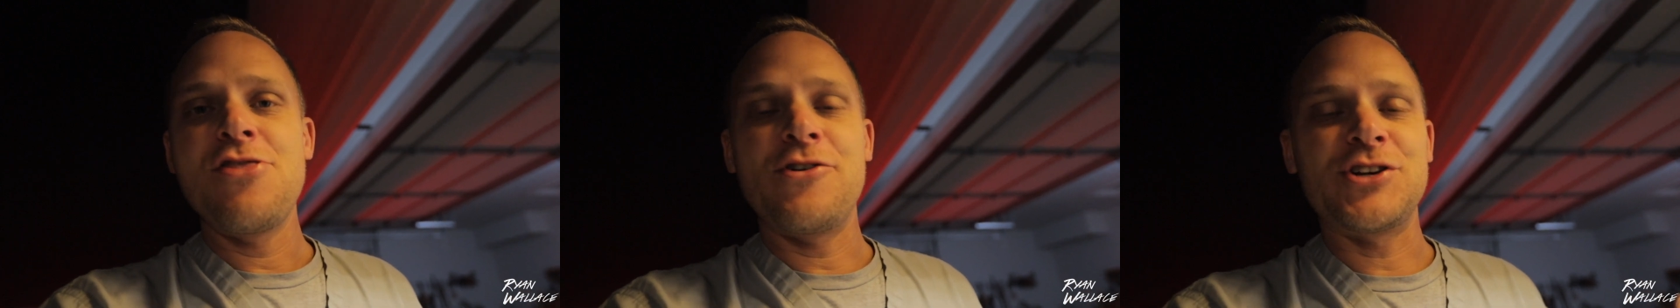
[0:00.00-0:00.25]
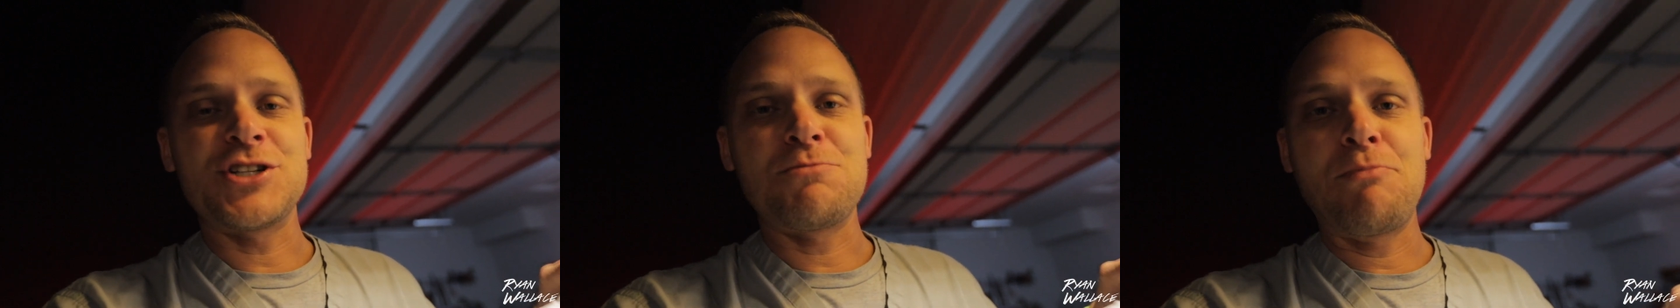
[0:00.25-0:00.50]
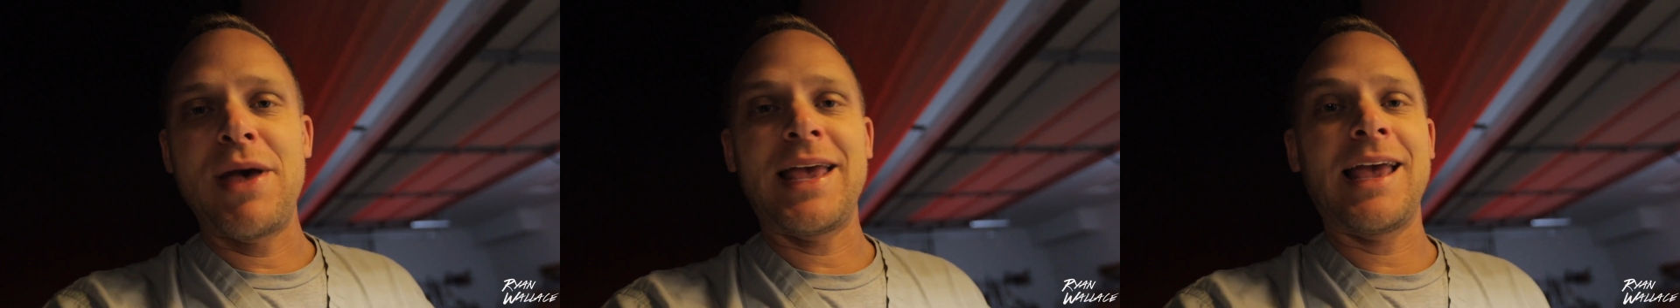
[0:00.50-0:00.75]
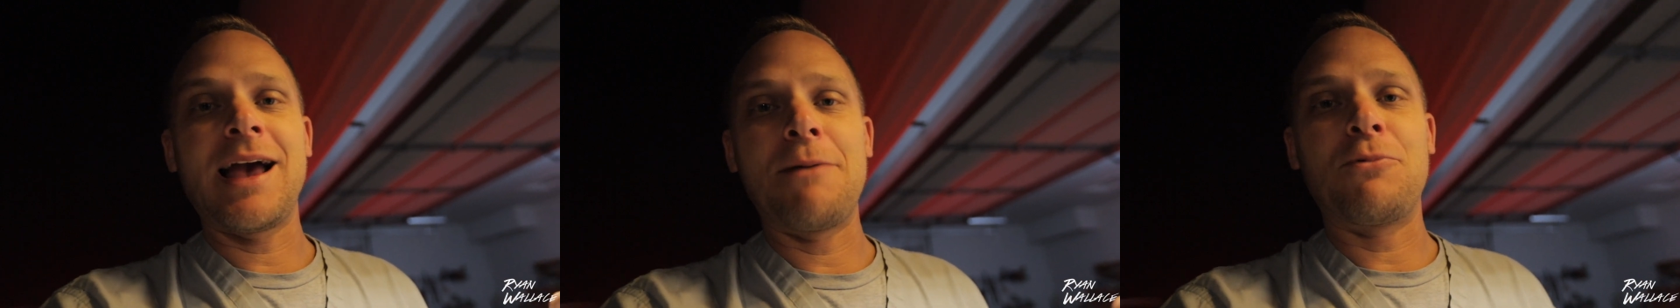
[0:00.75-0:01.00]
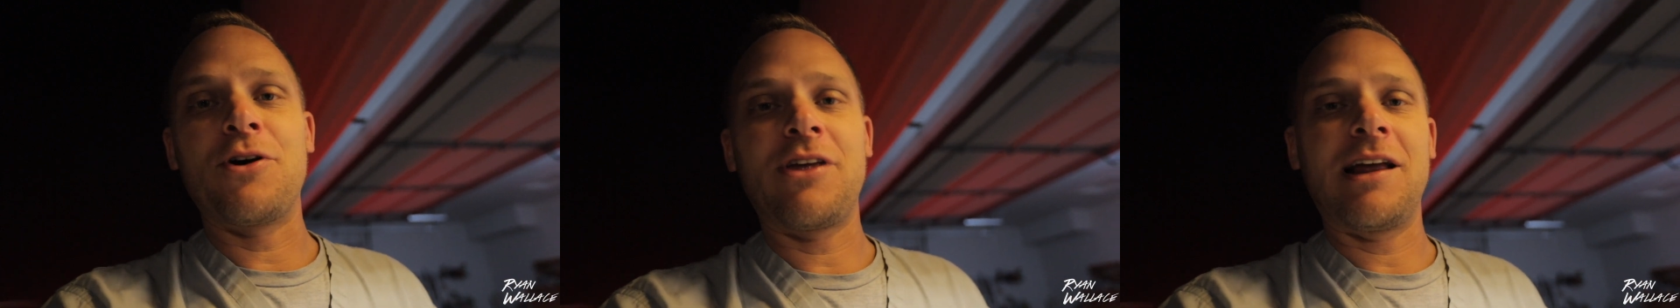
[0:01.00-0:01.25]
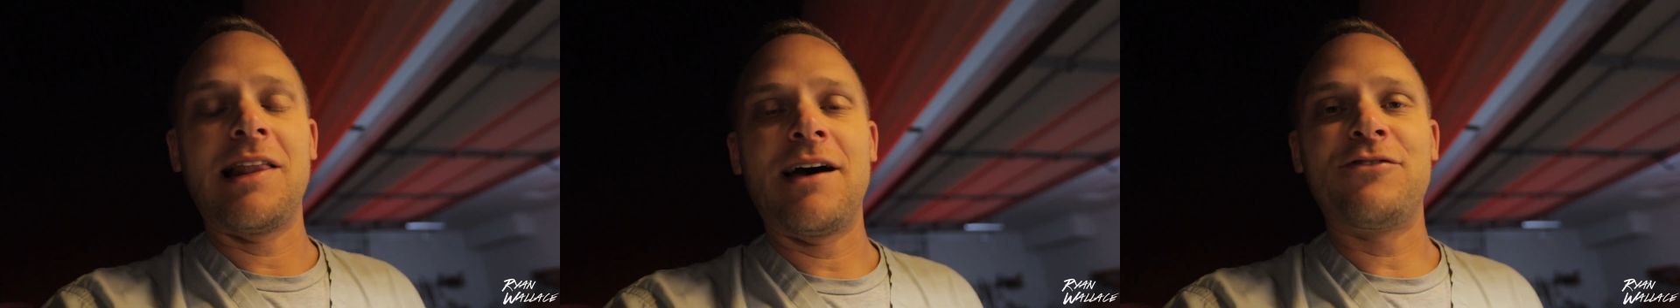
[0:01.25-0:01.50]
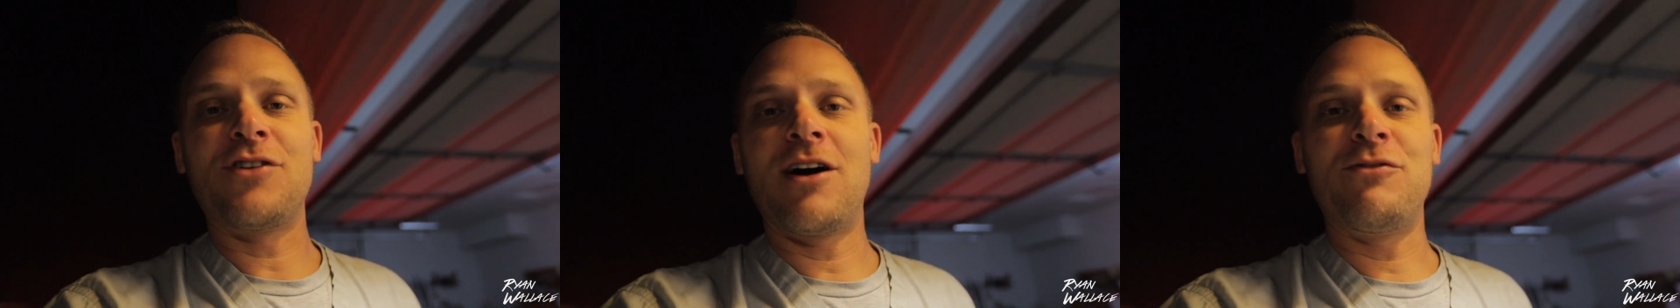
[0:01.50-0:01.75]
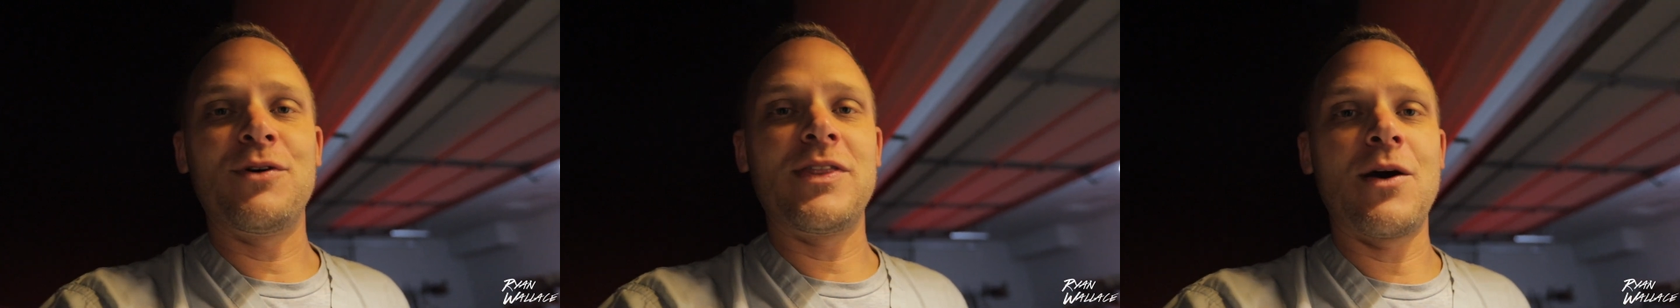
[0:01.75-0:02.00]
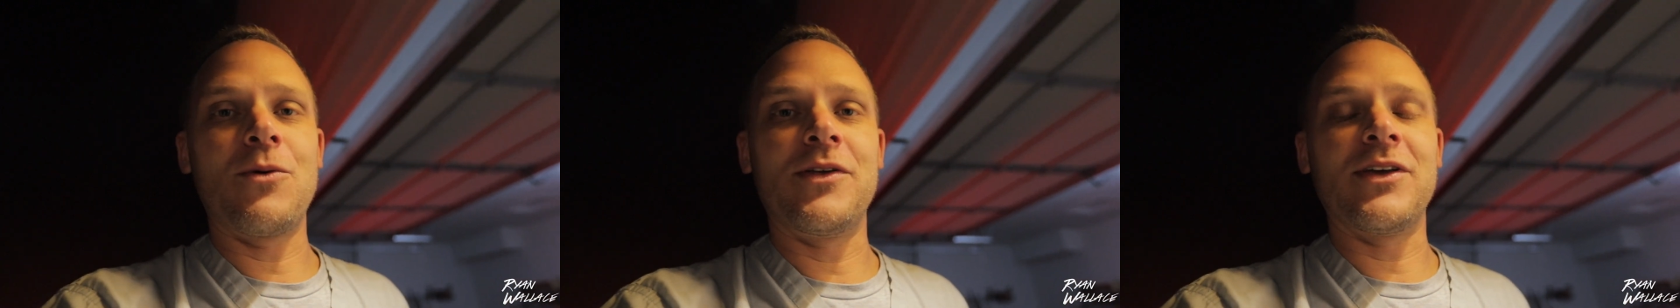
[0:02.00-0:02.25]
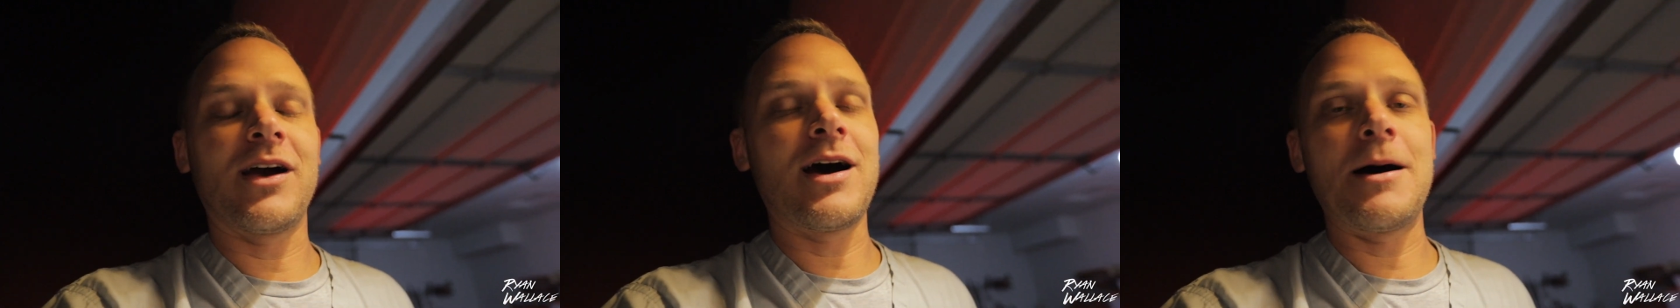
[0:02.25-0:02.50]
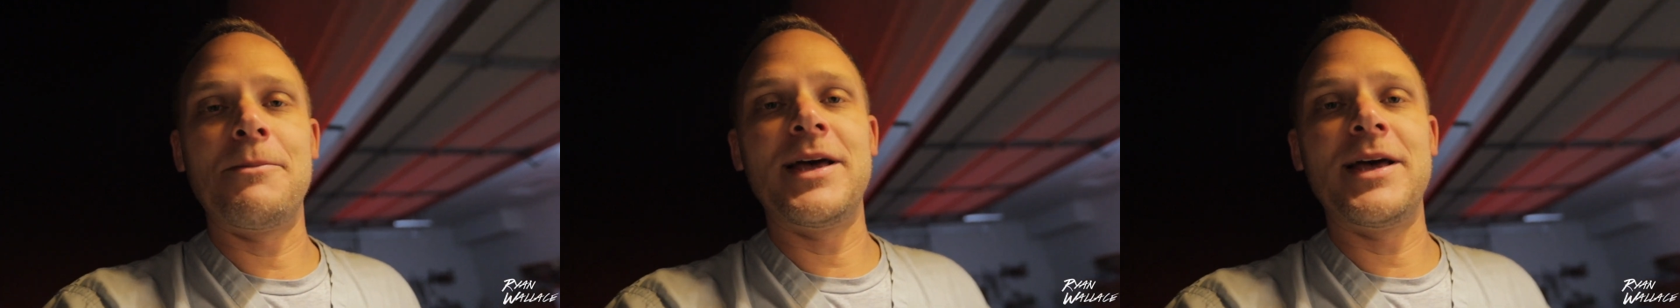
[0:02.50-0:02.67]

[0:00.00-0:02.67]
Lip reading: they're just picking up where they left off when they won the Cup.